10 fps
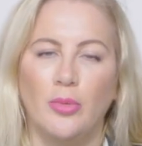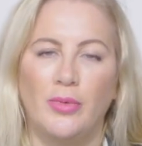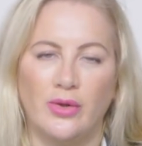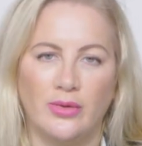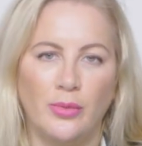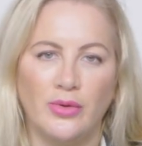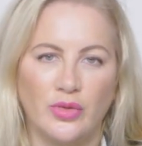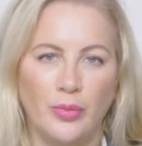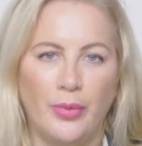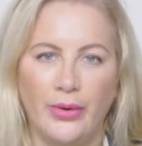because what's
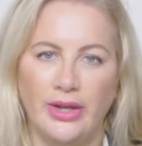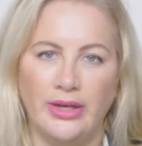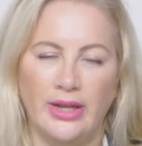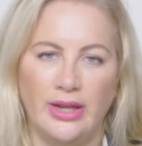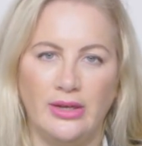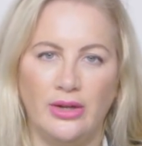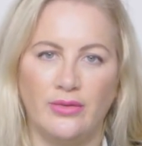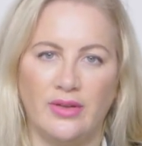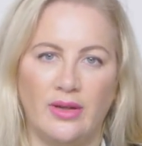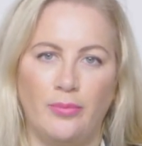the point in
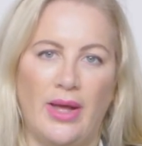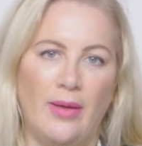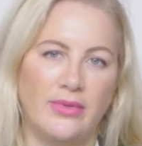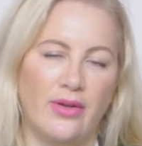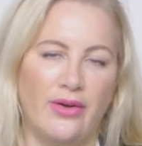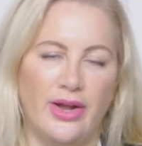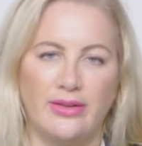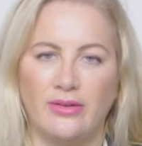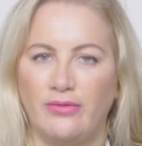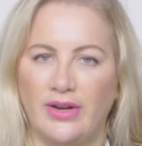using
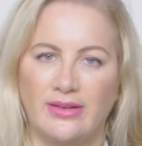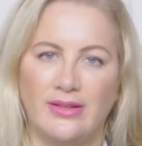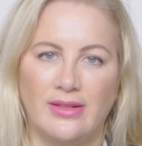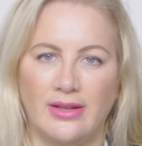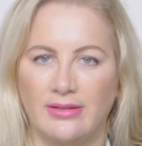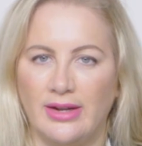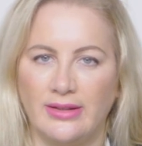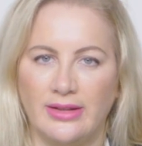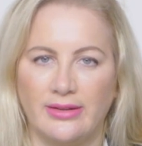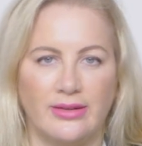peptides and fancy things like
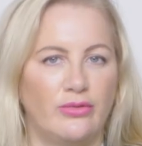this